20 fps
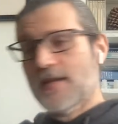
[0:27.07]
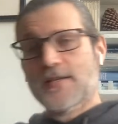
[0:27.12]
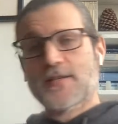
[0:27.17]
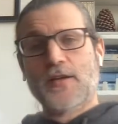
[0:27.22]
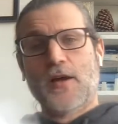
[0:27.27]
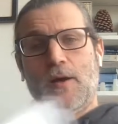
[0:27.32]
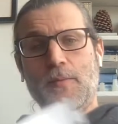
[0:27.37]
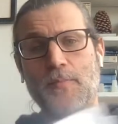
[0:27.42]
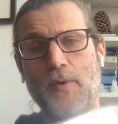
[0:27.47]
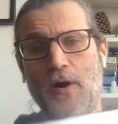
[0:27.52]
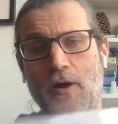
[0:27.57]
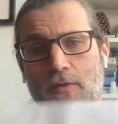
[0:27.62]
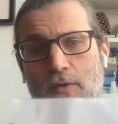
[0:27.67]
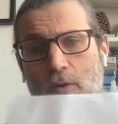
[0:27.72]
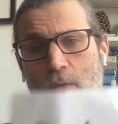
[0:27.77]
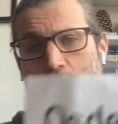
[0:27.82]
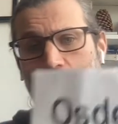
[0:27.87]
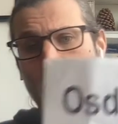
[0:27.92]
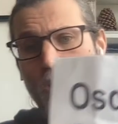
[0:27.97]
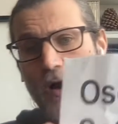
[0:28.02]
this up on
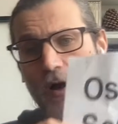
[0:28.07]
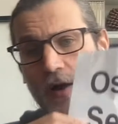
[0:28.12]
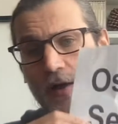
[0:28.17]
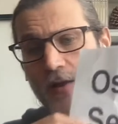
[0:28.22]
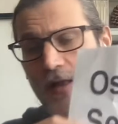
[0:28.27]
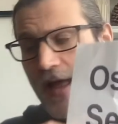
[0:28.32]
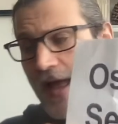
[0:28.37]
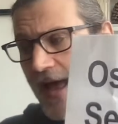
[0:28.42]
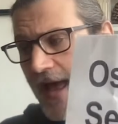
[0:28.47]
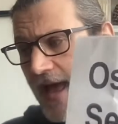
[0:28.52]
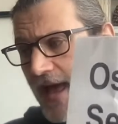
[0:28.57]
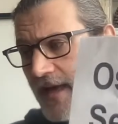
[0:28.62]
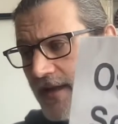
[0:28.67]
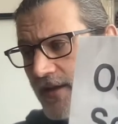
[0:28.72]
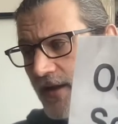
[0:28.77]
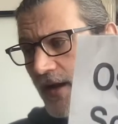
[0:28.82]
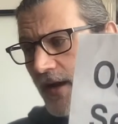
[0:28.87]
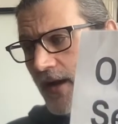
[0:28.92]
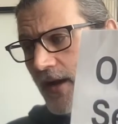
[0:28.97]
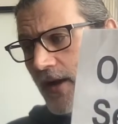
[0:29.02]
the wall at
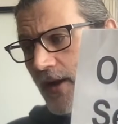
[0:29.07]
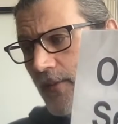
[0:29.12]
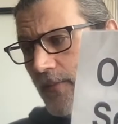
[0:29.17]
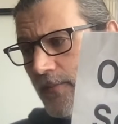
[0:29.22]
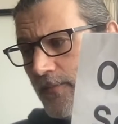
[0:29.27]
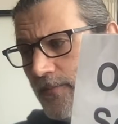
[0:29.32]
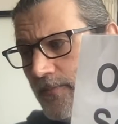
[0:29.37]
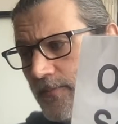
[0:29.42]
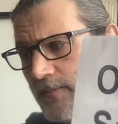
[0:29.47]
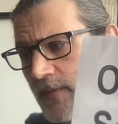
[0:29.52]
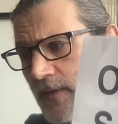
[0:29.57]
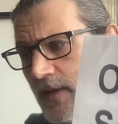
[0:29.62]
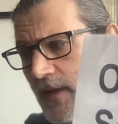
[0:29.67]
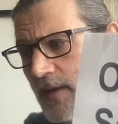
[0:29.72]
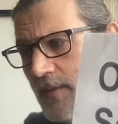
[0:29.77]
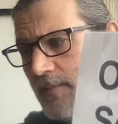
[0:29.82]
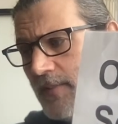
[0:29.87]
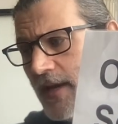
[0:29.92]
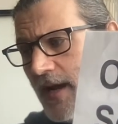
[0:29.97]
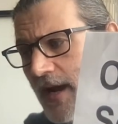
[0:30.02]

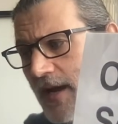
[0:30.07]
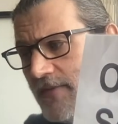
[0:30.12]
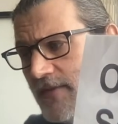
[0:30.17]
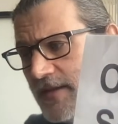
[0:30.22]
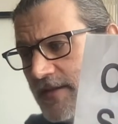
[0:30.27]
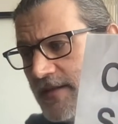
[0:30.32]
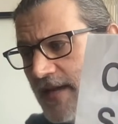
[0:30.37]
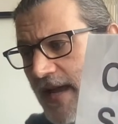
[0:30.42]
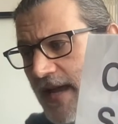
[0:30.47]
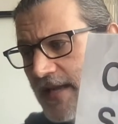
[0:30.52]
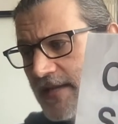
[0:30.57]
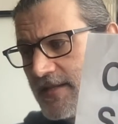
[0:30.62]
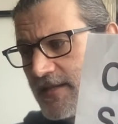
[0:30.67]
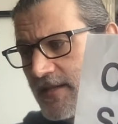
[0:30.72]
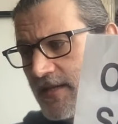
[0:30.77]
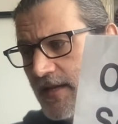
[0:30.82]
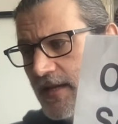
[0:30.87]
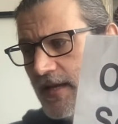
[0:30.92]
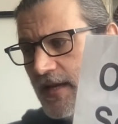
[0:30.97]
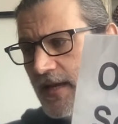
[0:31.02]
behind the
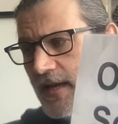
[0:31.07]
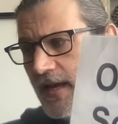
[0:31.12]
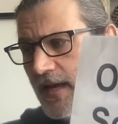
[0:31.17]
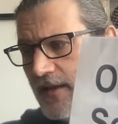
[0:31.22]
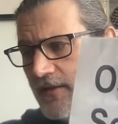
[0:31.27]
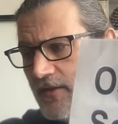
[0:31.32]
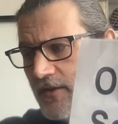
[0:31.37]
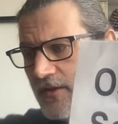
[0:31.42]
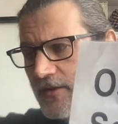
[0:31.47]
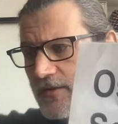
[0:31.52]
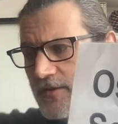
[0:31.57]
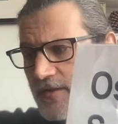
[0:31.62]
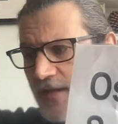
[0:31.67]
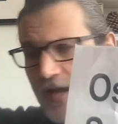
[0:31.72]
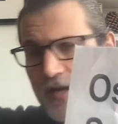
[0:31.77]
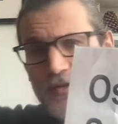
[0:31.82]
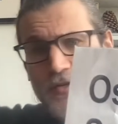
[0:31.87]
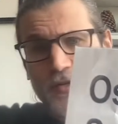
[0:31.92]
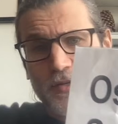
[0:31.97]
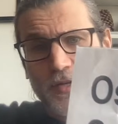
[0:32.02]
desk, and there's
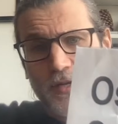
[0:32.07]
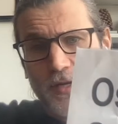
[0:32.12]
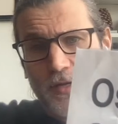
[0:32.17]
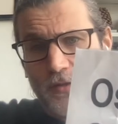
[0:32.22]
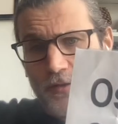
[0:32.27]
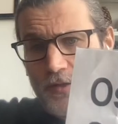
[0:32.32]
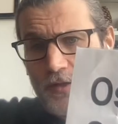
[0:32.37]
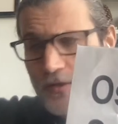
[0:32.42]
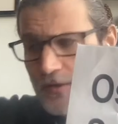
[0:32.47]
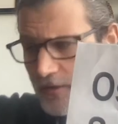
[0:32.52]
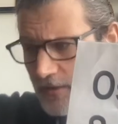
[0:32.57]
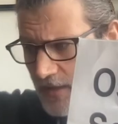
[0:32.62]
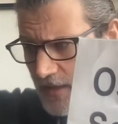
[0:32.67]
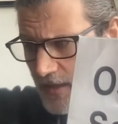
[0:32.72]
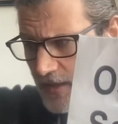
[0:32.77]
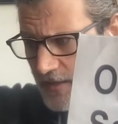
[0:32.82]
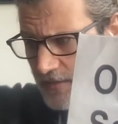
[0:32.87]
actually a little,